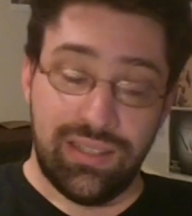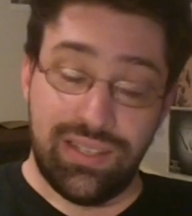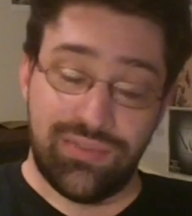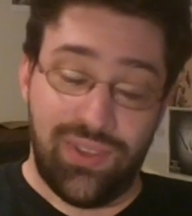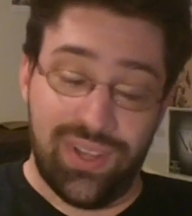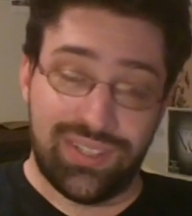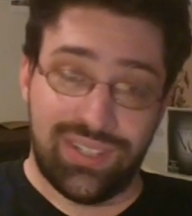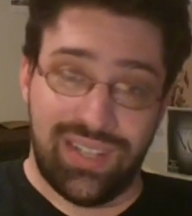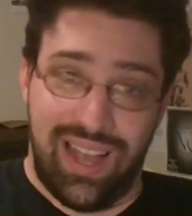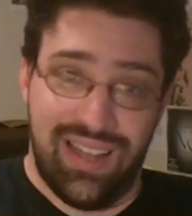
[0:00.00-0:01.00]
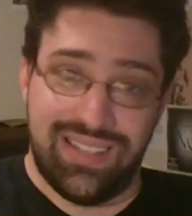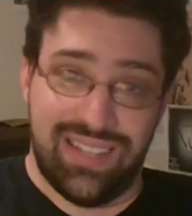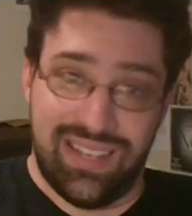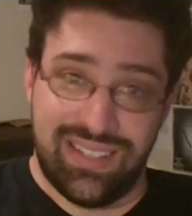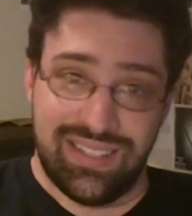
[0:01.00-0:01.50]
these vlogs are a
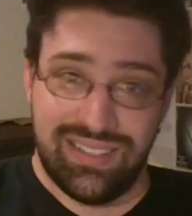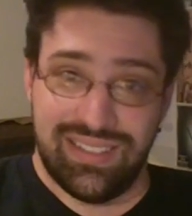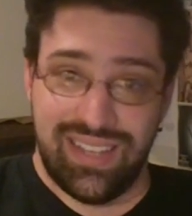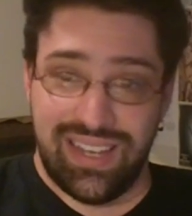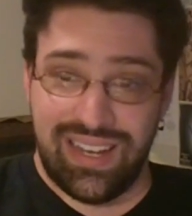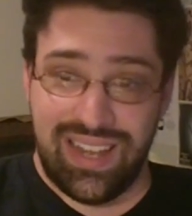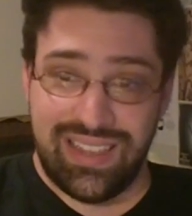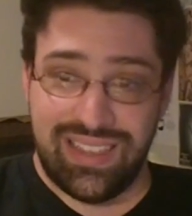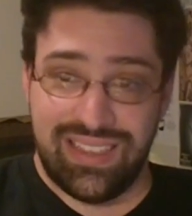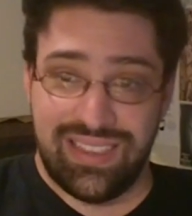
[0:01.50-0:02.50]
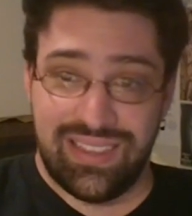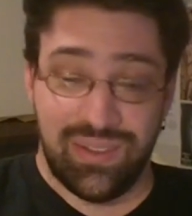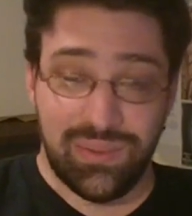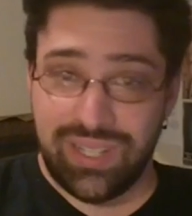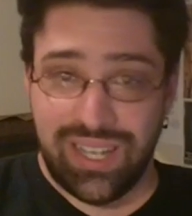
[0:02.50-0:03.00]
godsend. And I
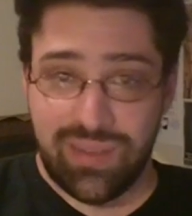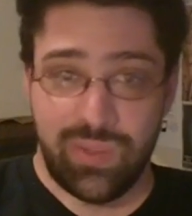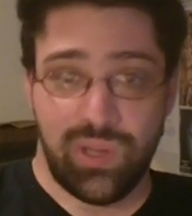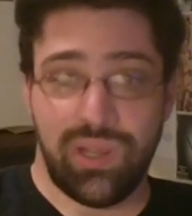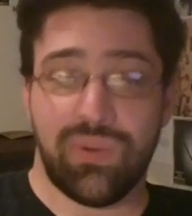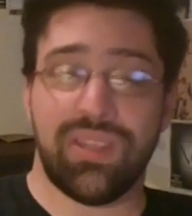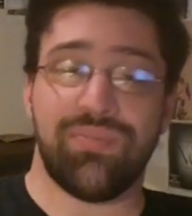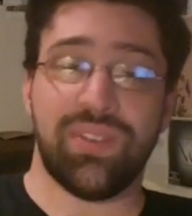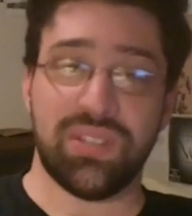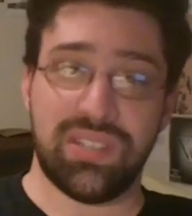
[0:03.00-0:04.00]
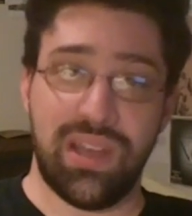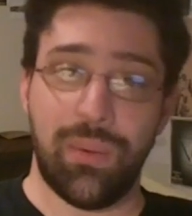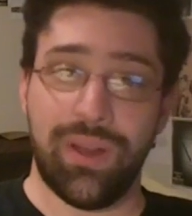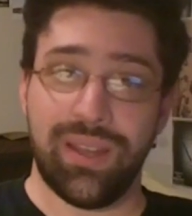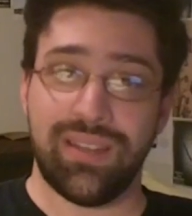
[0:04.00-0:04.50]
don't think I'm the only one that feels
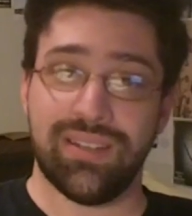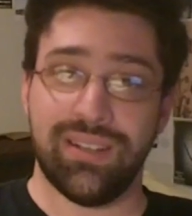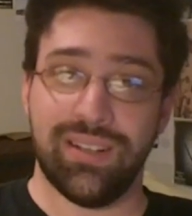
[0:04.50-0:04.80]
that way